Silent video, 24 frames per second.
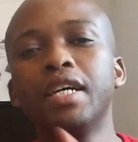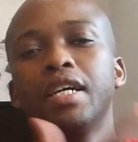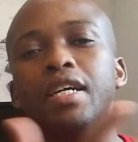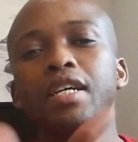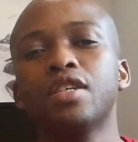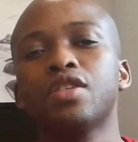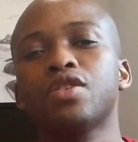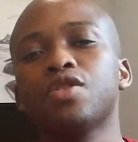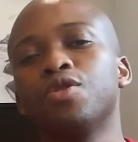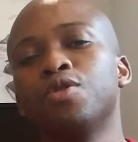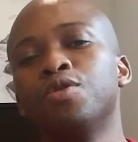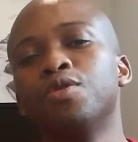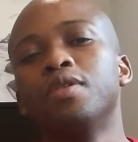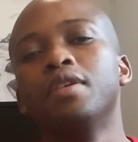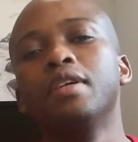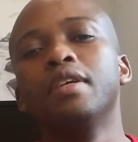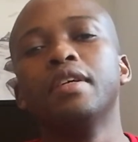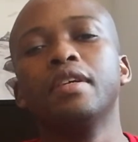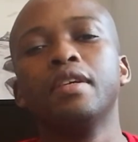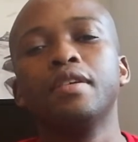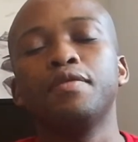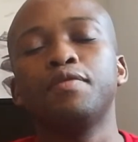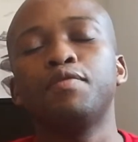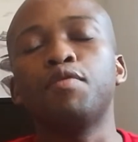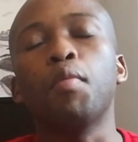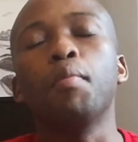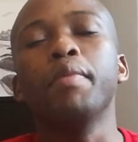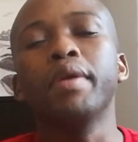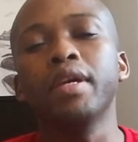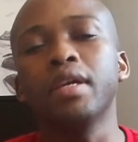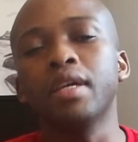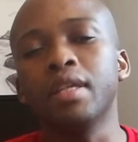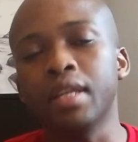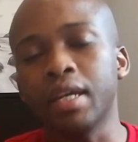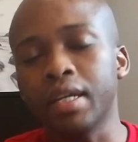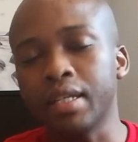So for
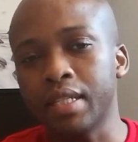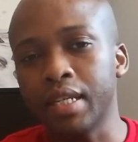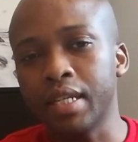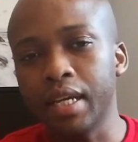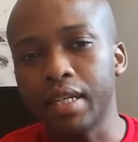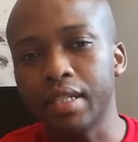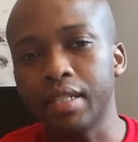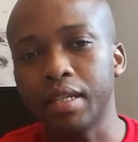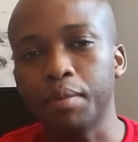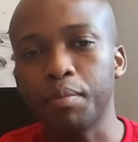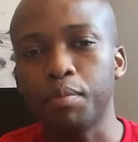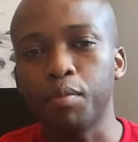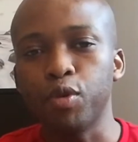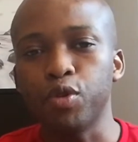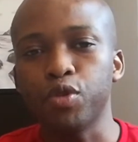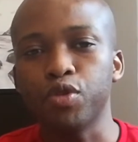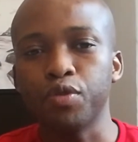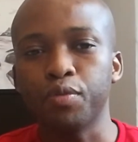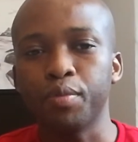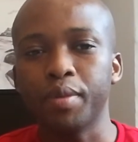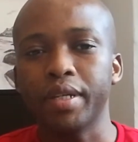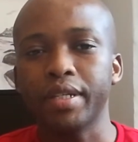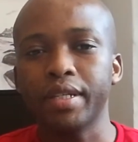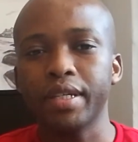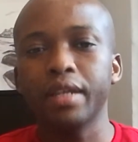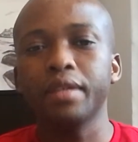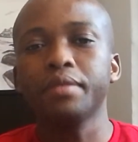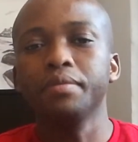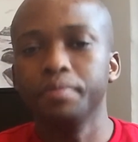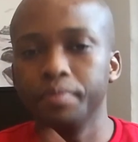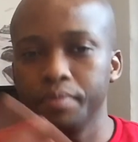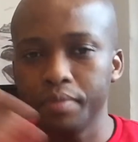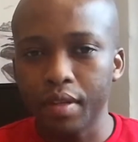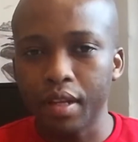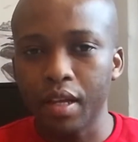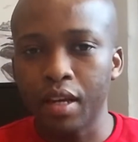me, that takes up most of my time.
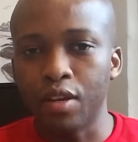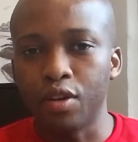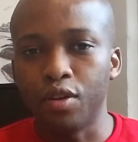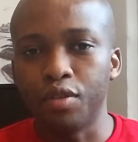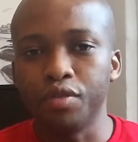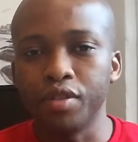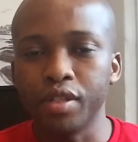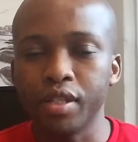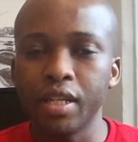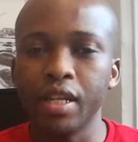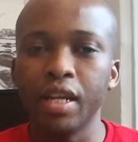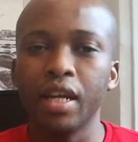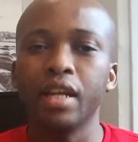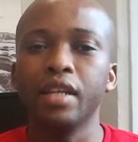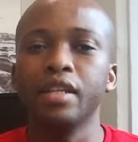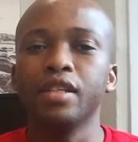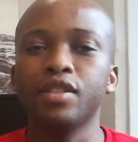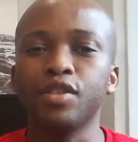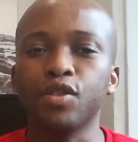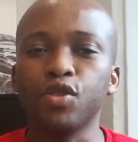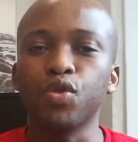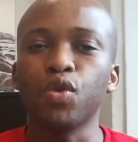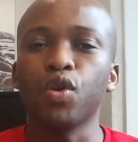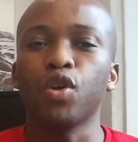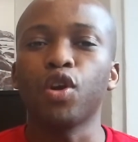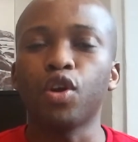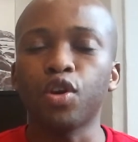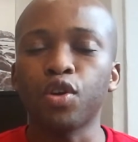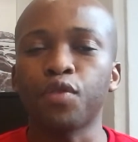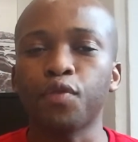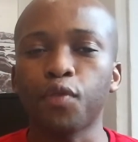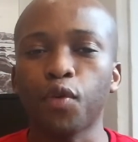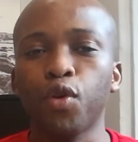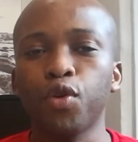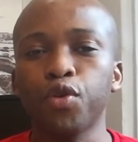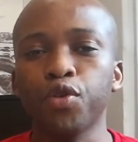And obviously, I listen to a lot of
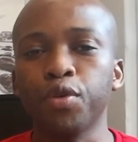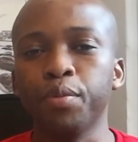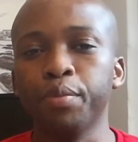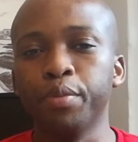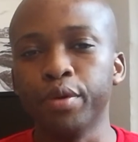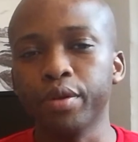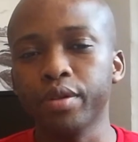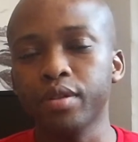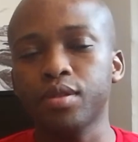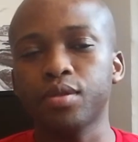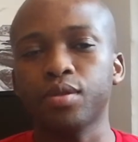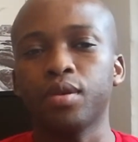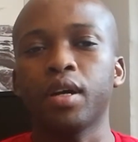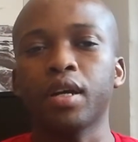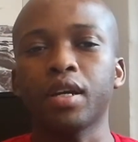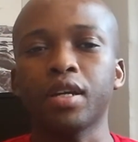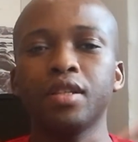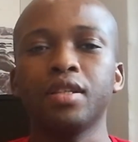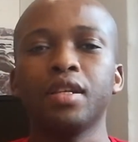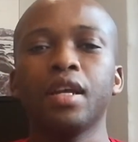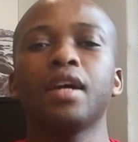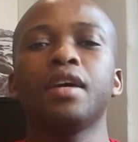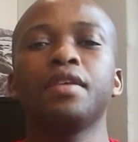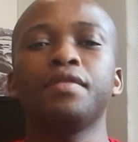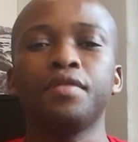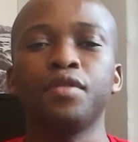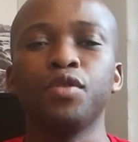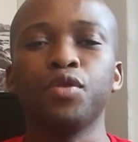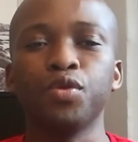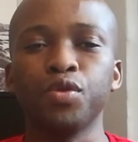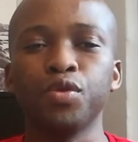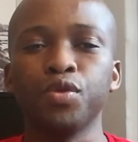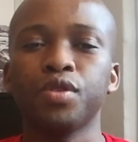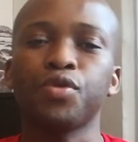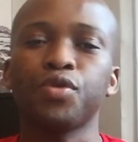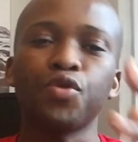audiobooks, so I can have
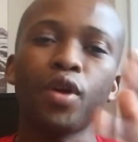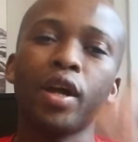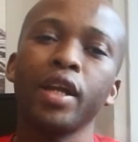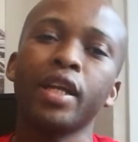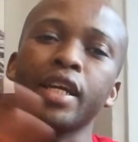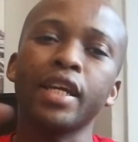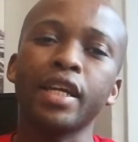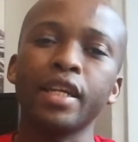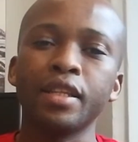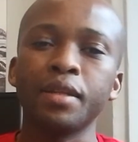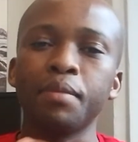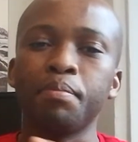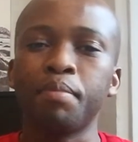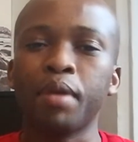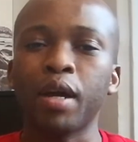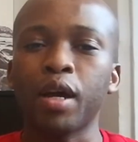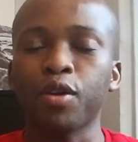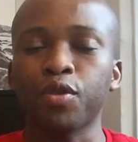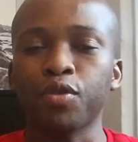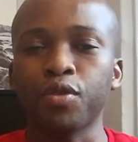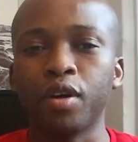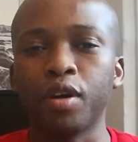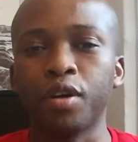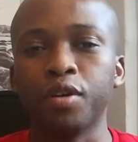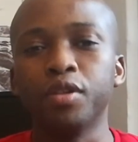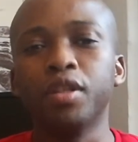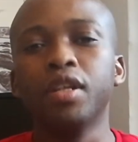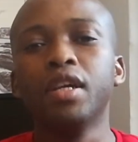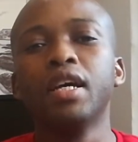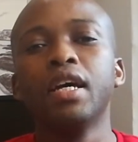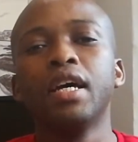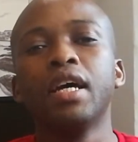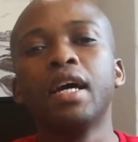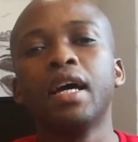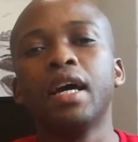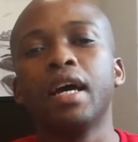those running in the background,
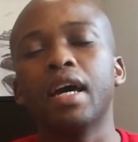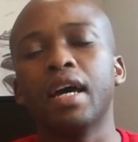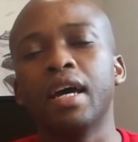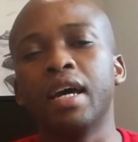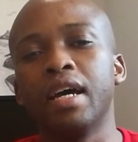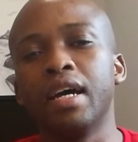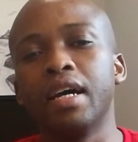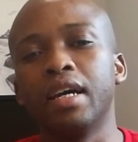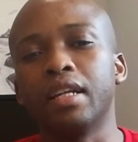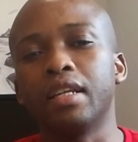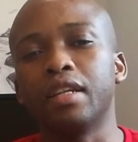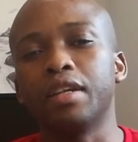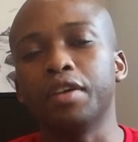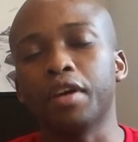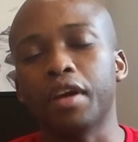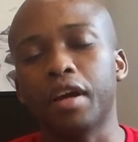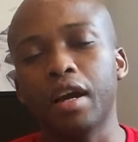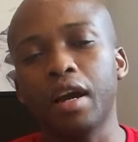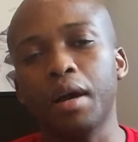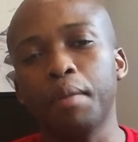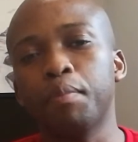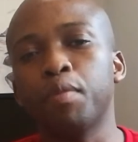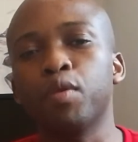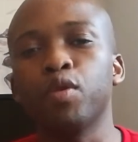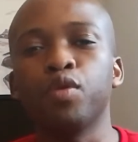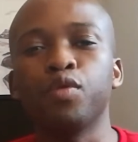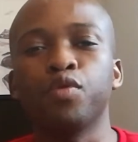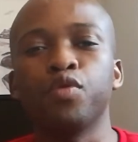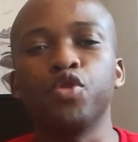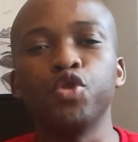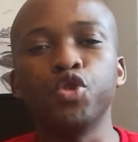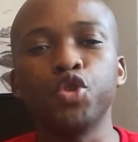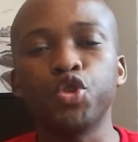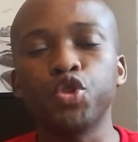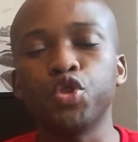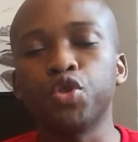and a couple of
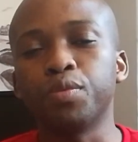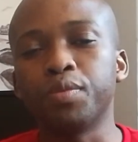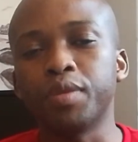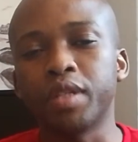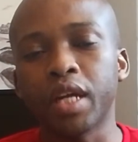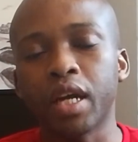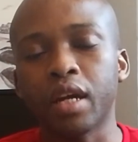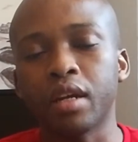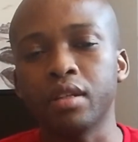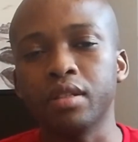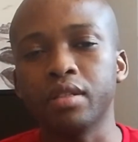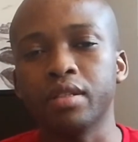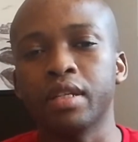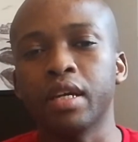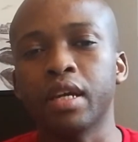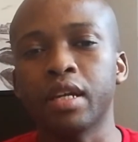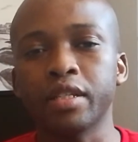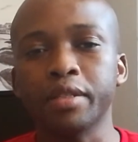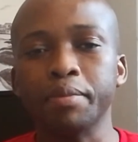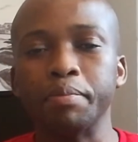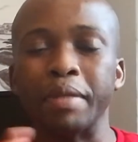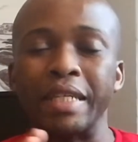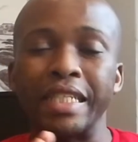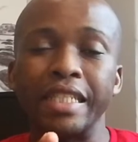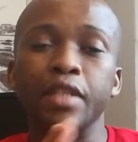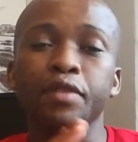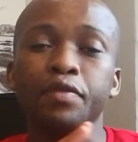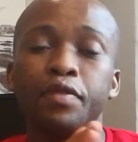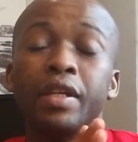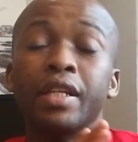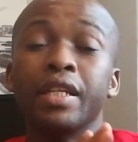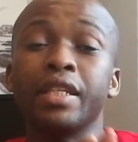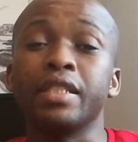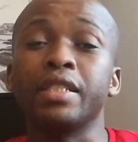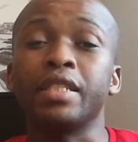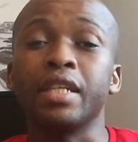YouTube channels that are
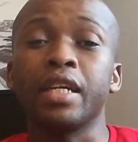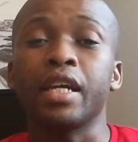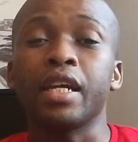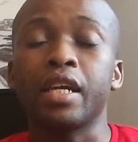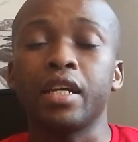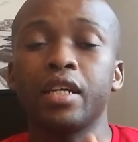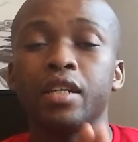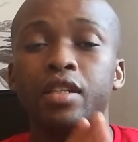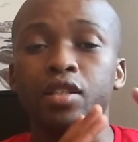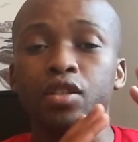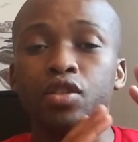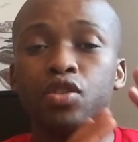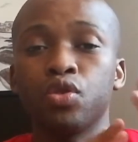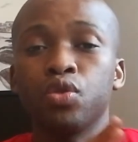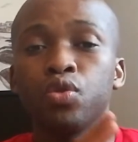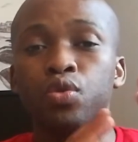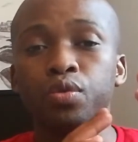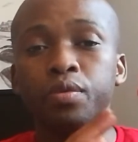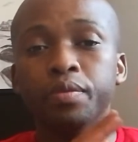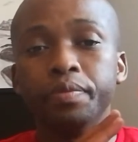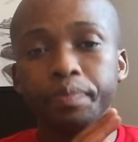specifically dedicated to